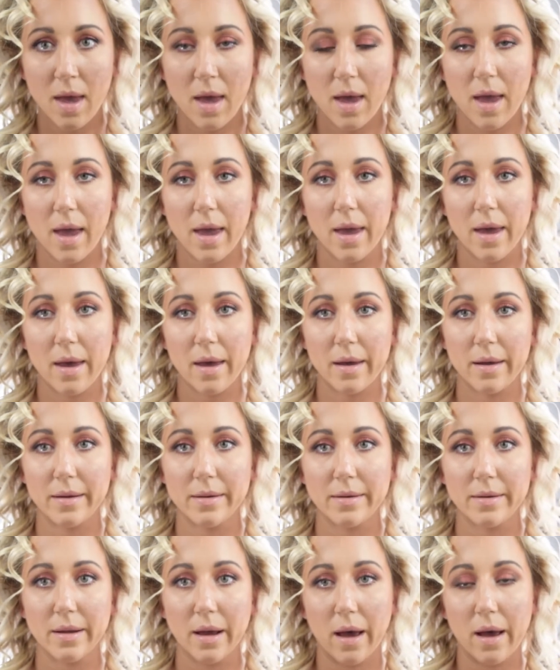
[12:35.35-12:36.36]

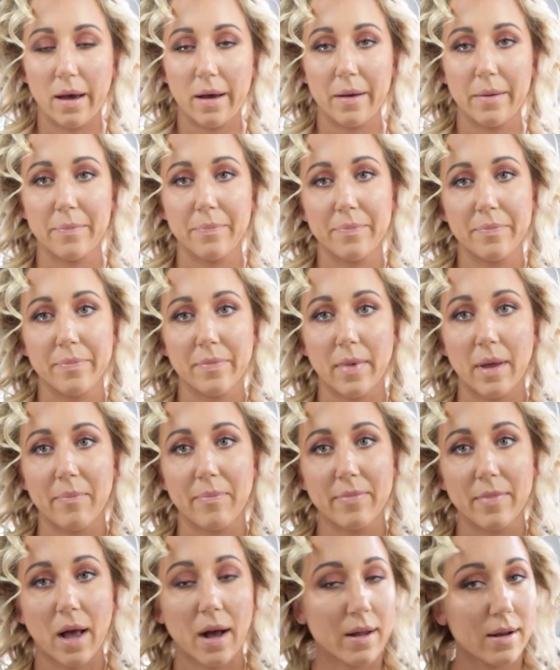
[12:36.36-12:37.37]
And
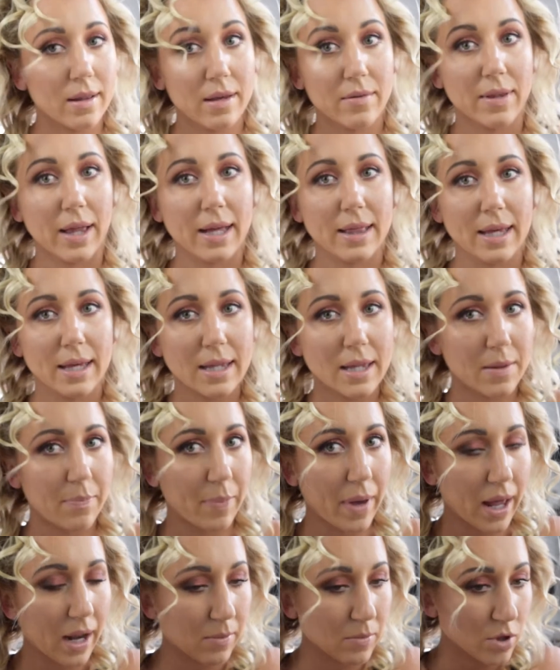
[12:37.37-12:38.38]
I'm not going to leave it like this,
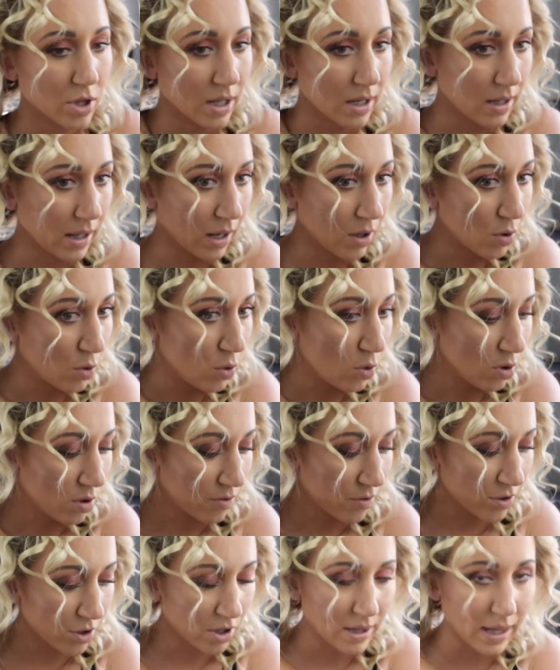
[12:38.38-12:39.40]
but I'm just going to let it cool
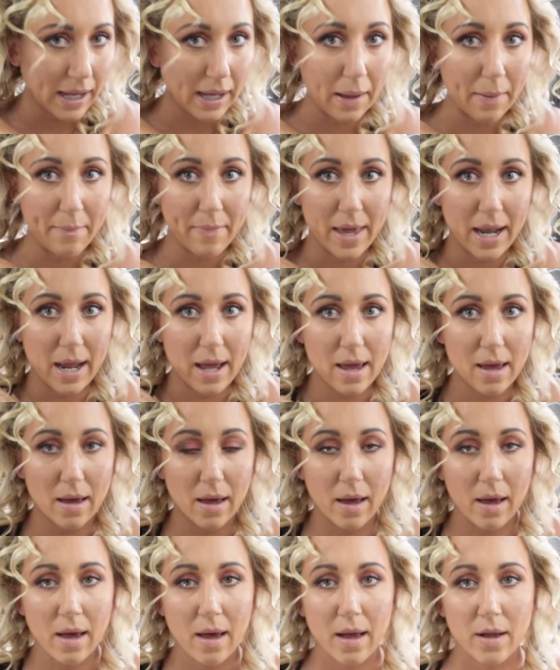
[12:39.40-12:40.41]
for just like a minute,
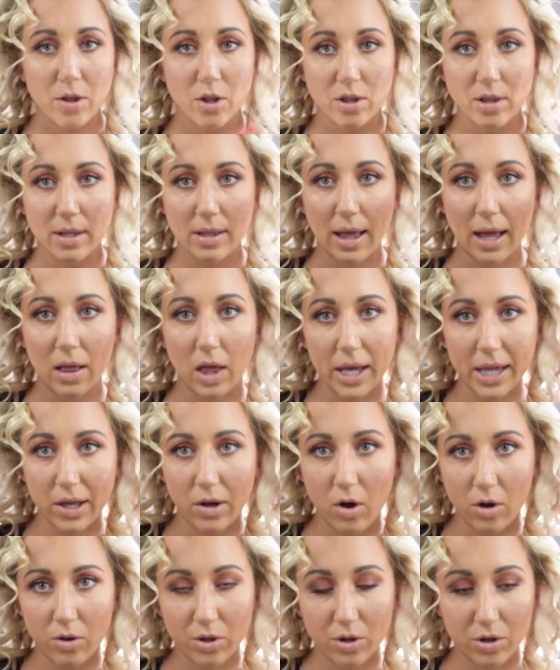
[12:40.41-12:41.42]
just to let like
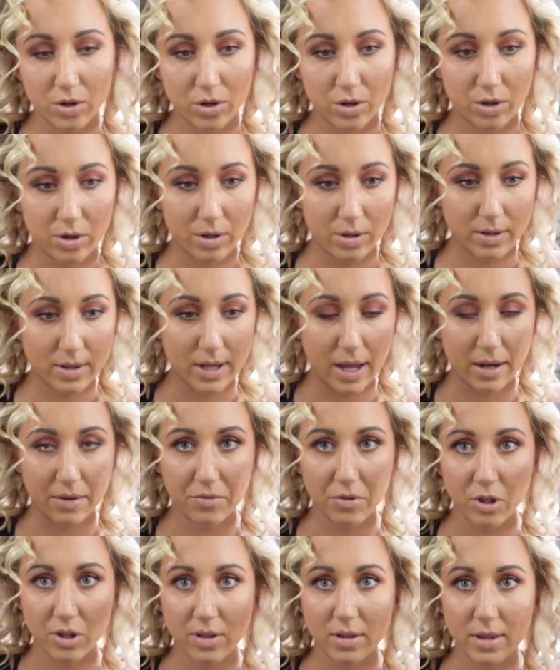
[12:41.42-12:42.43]
all the curls kind of
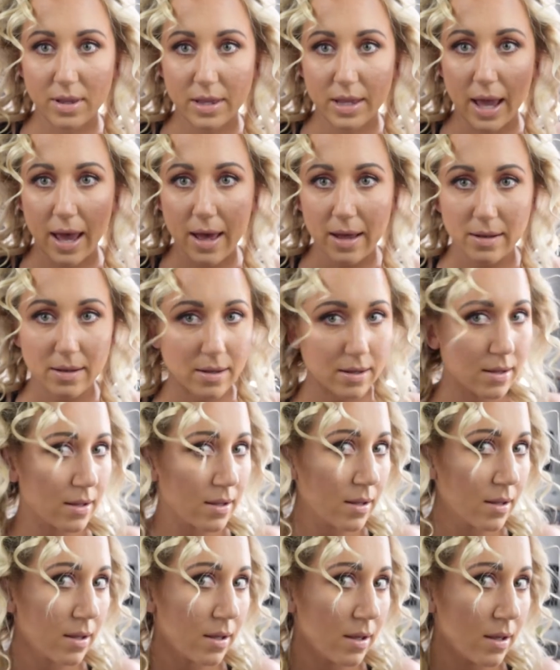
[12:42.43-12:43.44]
just set.
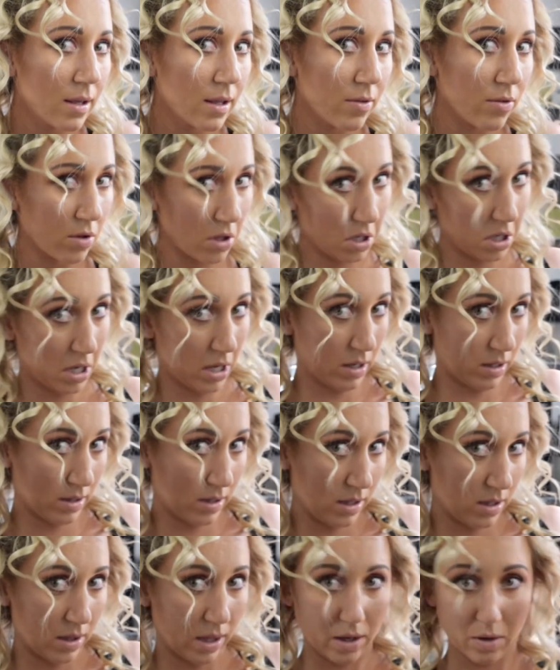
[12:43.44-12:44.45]
You can kind of
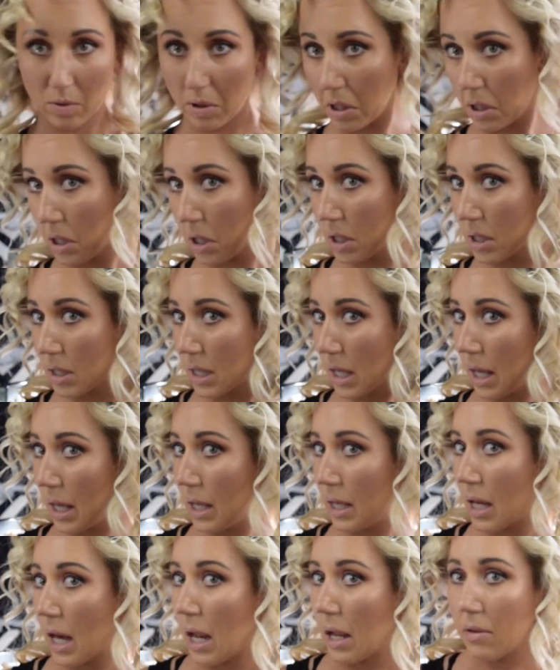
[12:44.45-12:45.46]
see like what it looks
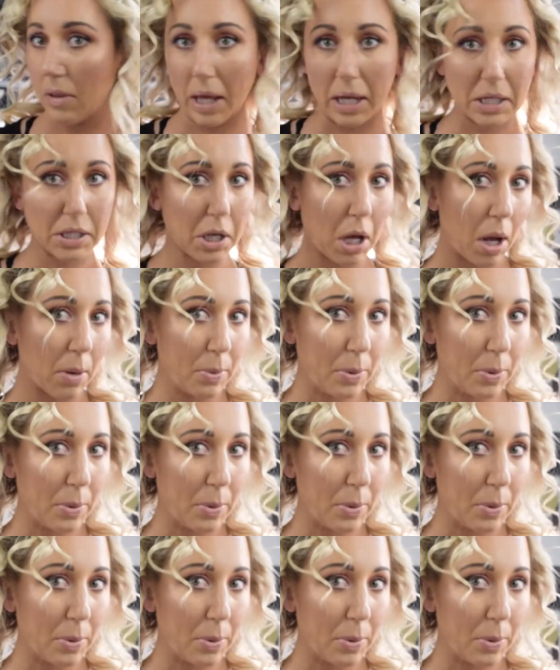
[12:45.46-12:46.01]
like, kind of like top